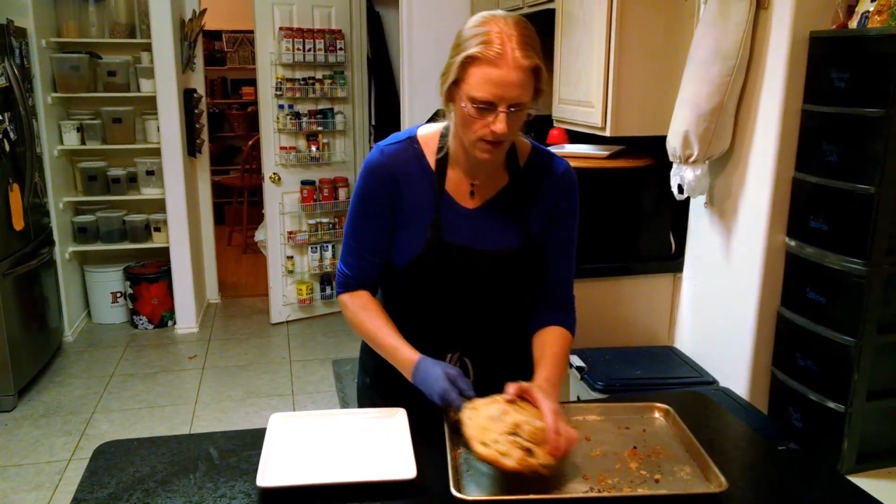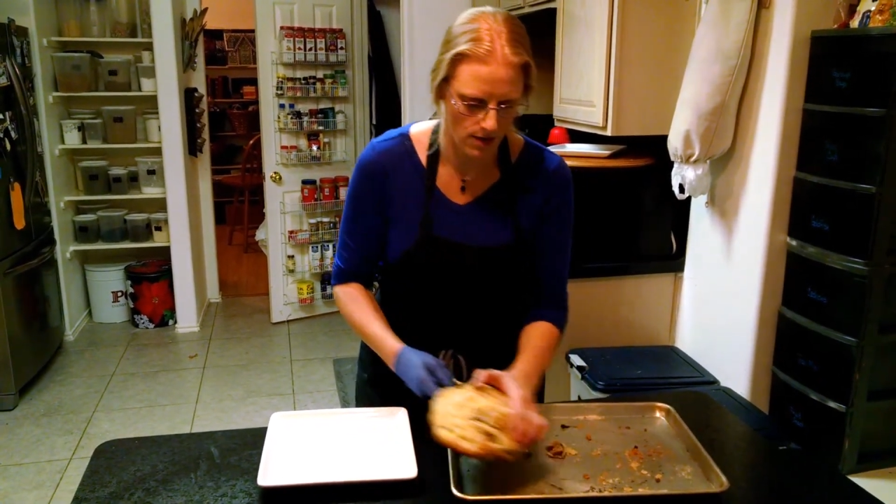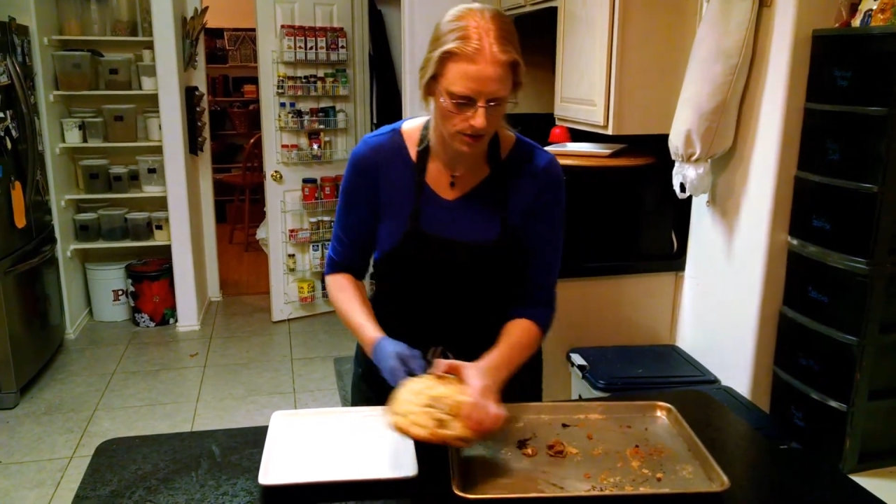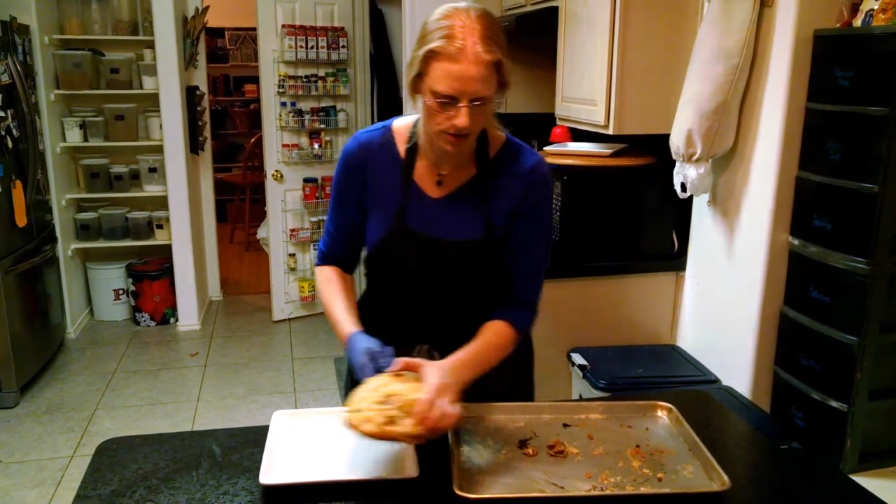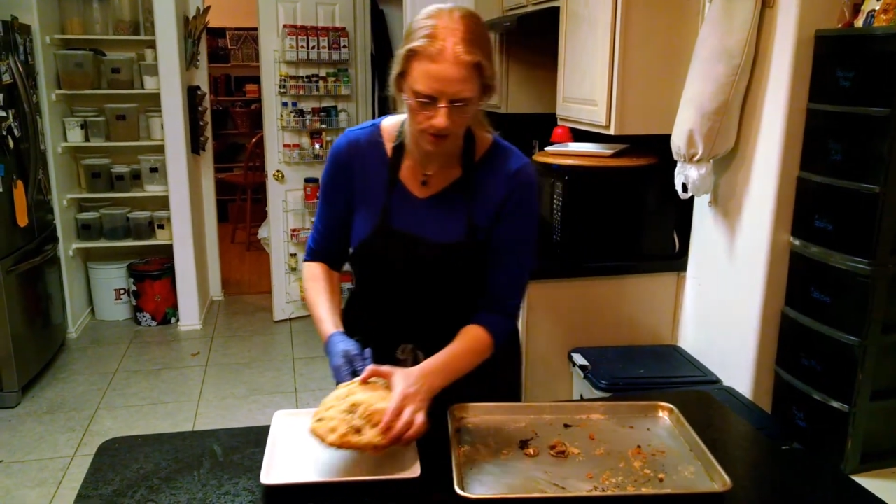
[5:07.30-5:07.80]

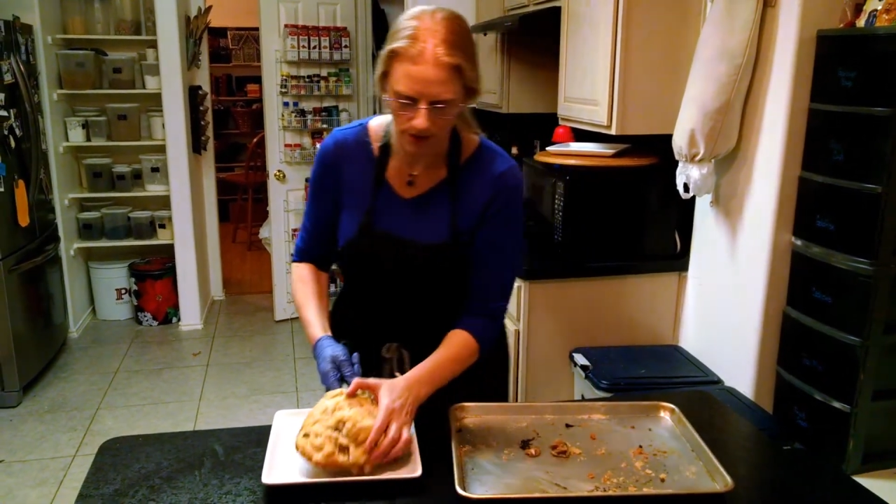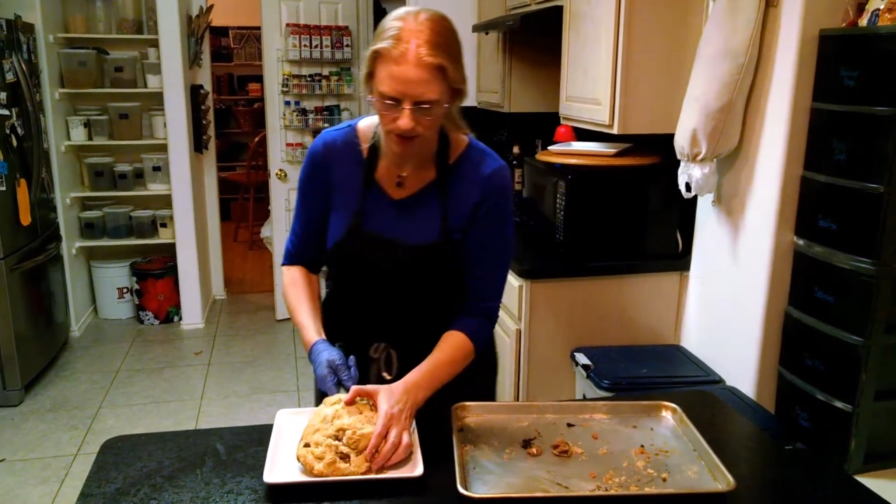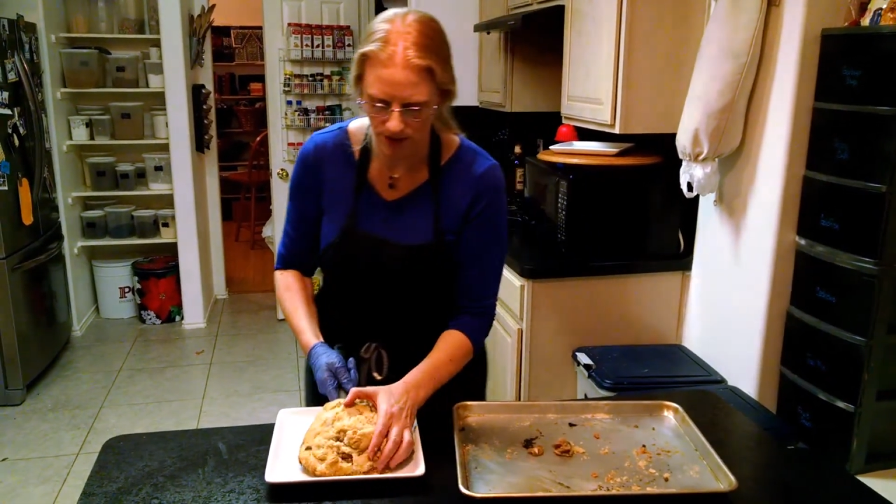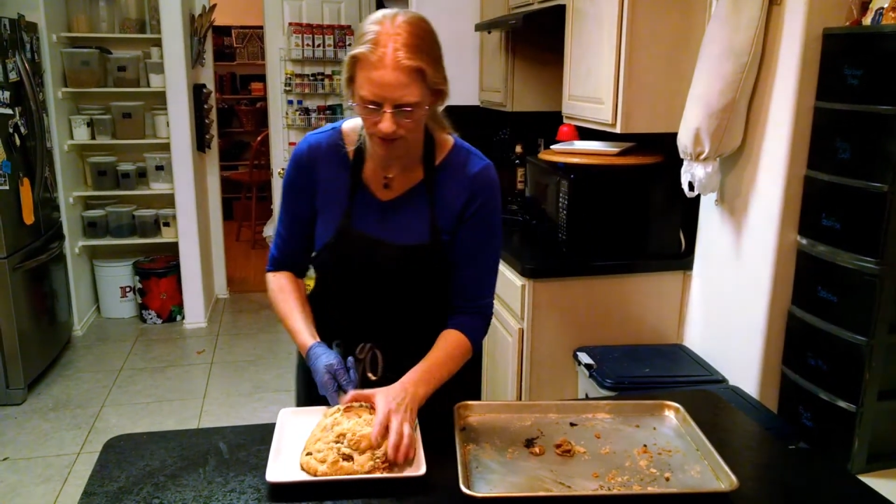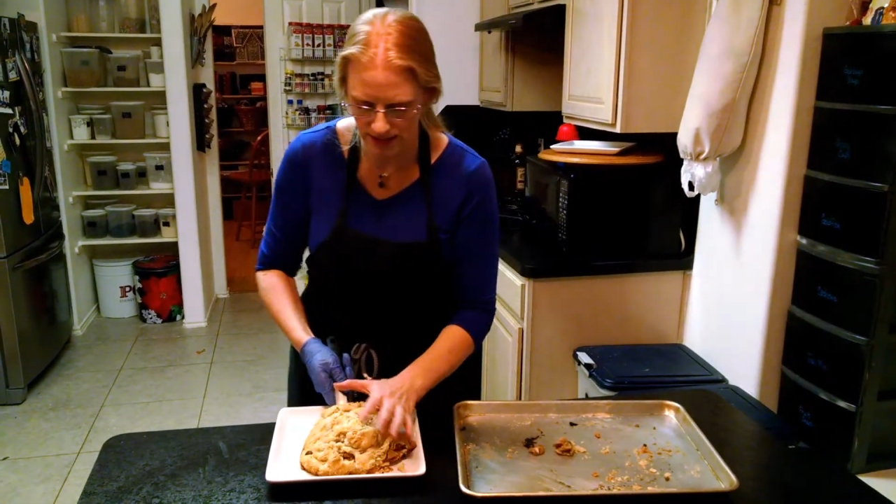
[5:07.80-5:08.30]
onto our
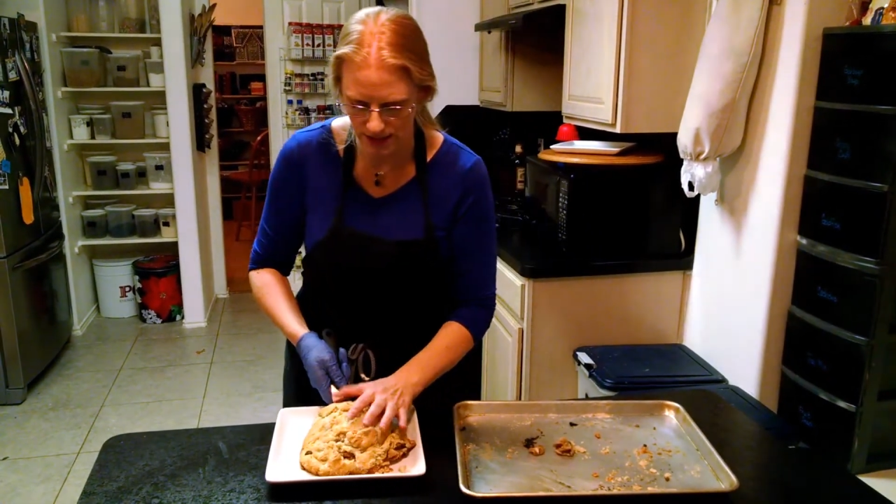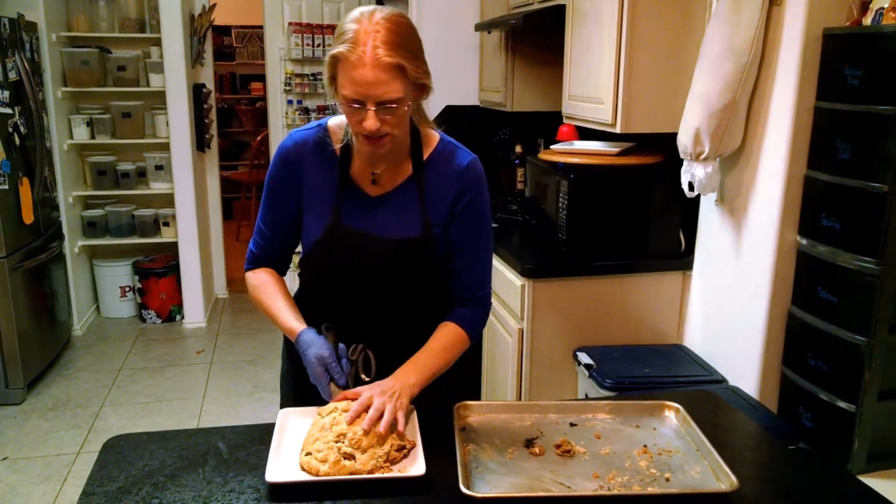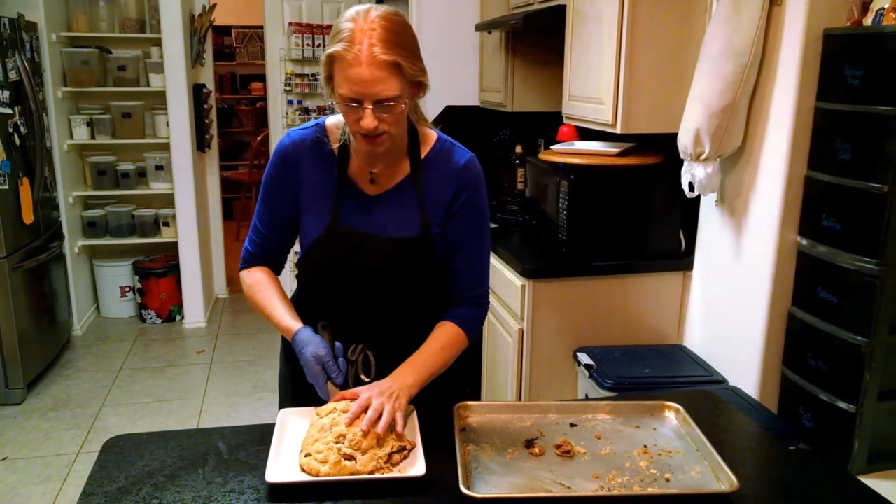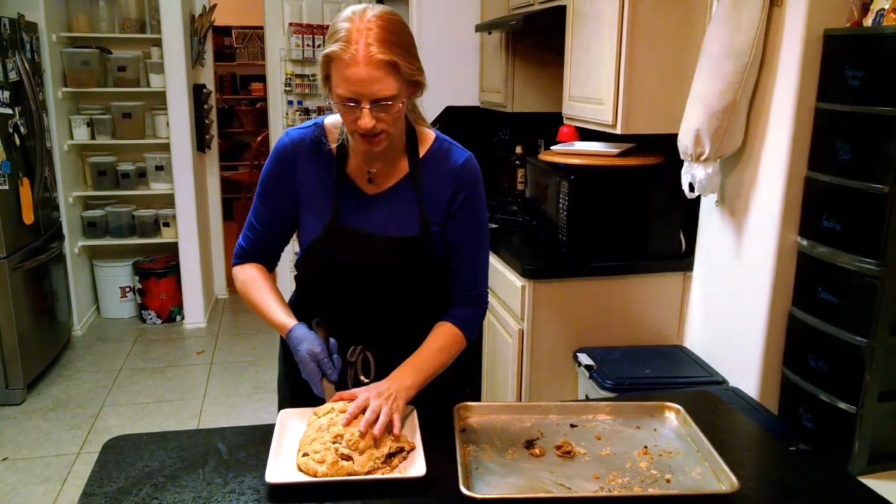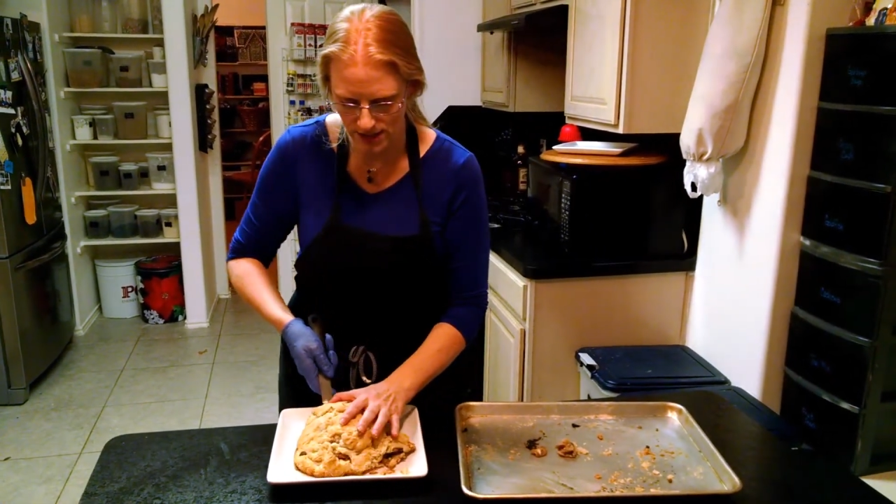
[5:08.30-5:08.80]
serving
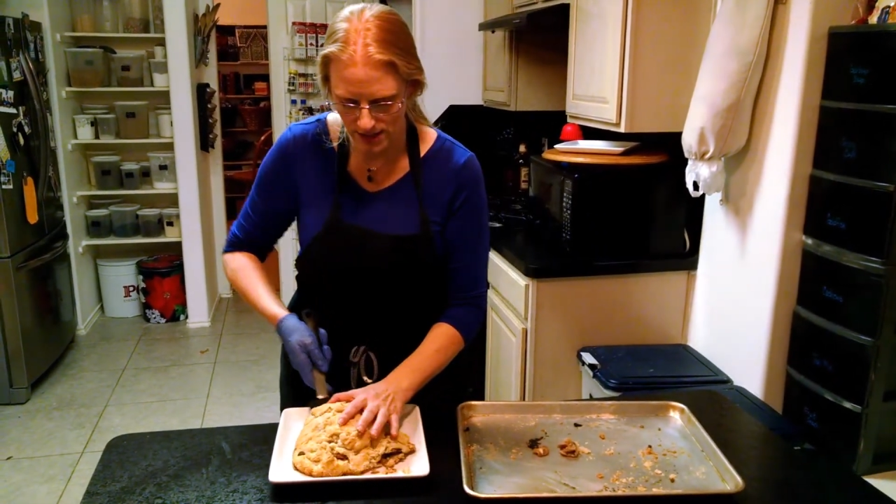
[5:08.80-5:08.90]
dish